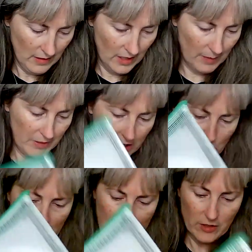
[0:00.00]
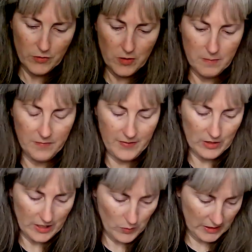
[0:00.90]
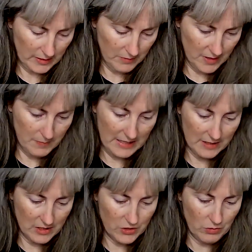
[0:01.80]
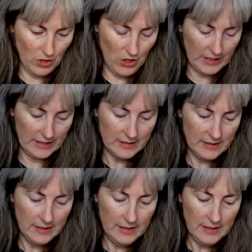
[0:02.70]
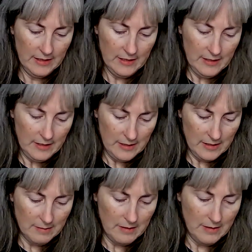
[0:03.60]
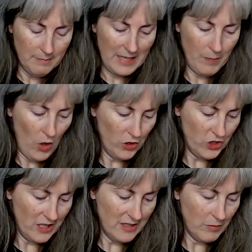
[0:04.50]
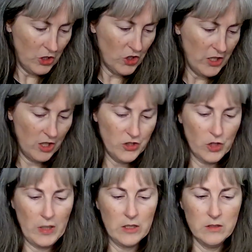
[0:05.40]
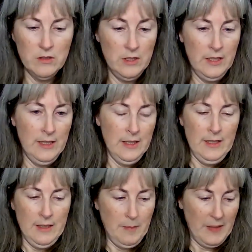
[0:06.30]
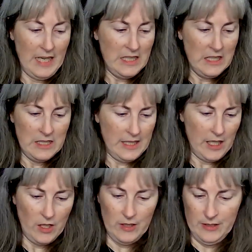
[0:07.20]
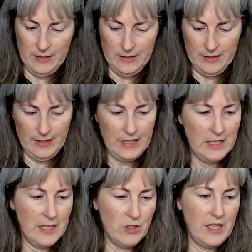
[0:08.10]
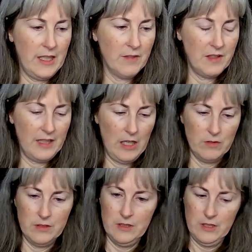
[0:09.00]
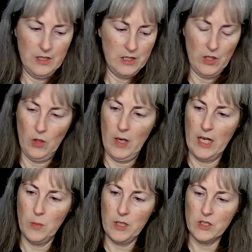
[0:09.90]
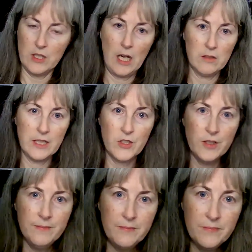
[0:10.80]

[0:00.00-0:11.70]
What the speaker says: And I'm going to try to get through them fairly quickly without making this too long. And my apologies, I'm going to try not to crinkle, but I didn't dare take everything out. So I worked on Outlander,